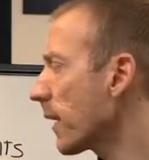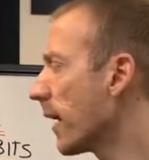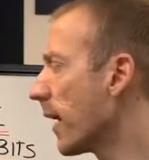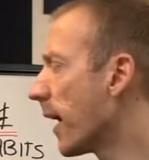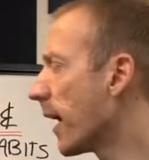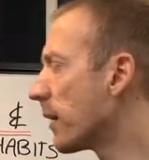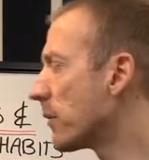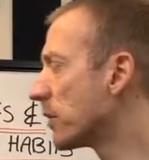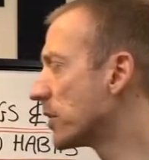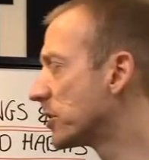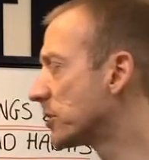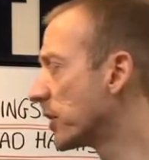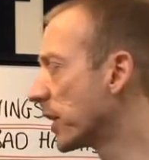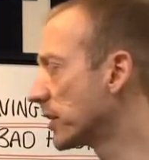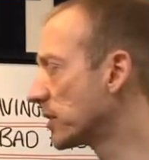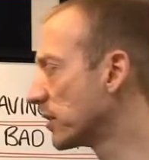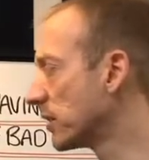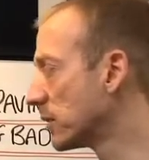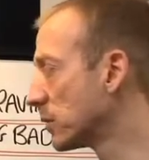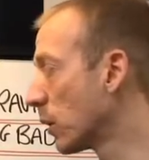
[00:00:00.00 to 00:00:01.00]
And
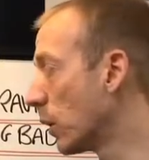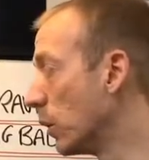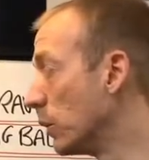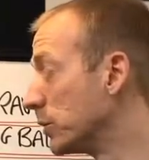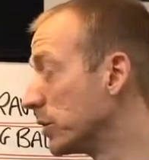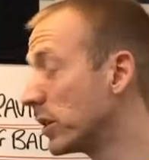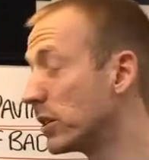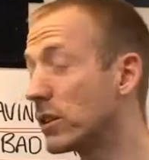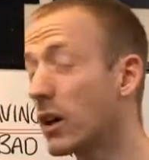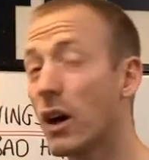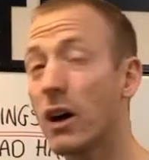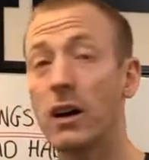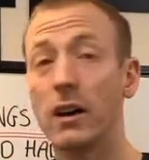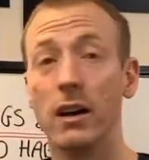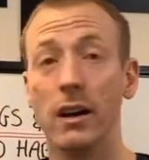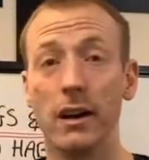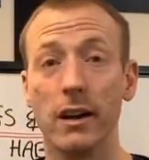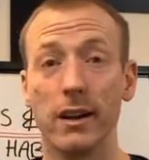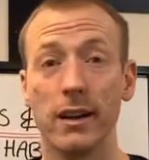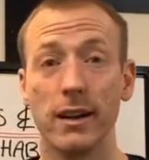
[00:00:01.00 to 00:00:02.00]
restriction as well. So your
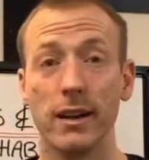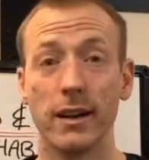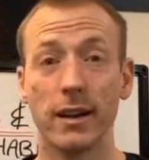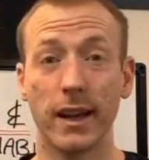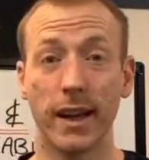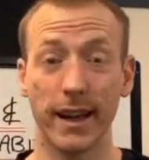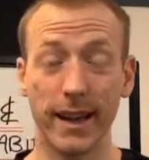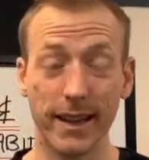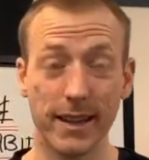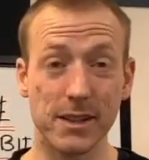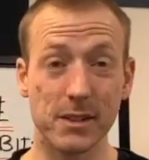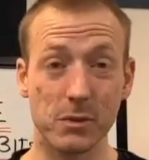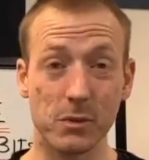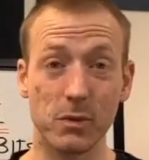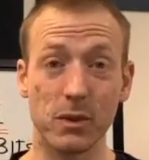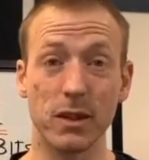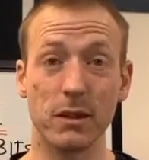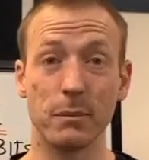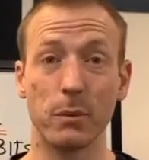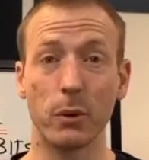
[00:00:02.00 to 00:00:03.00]
diet is
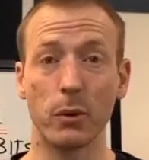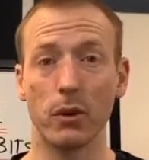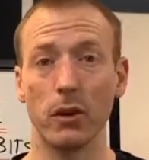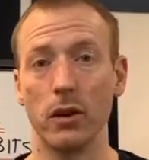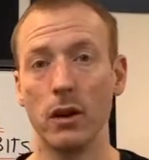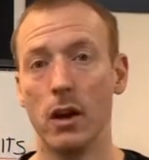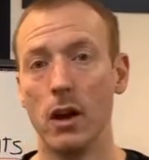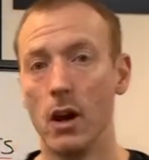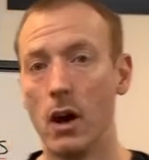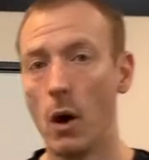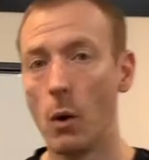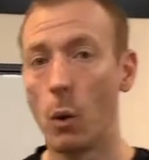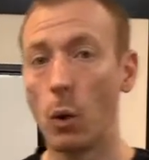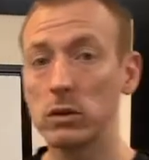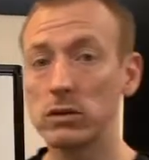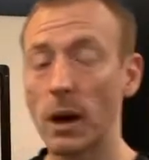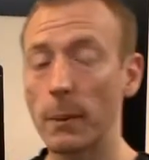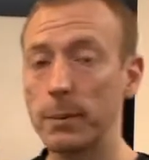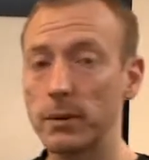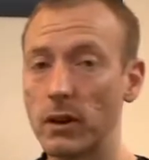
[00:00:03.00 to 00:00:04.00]
really important. What
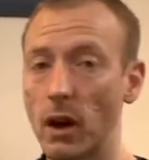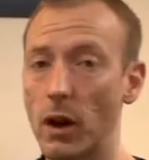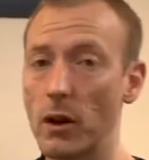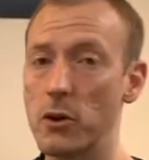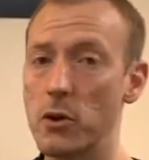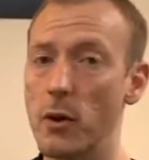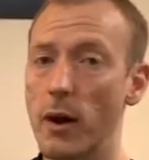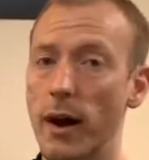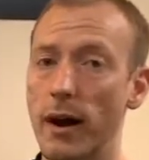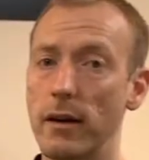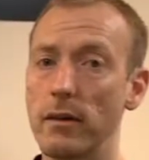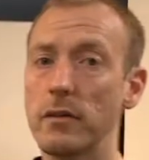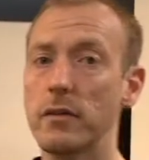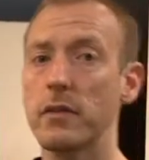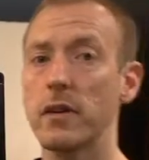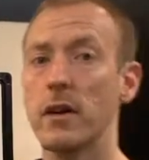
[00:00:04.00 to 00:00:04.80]
type of diet you have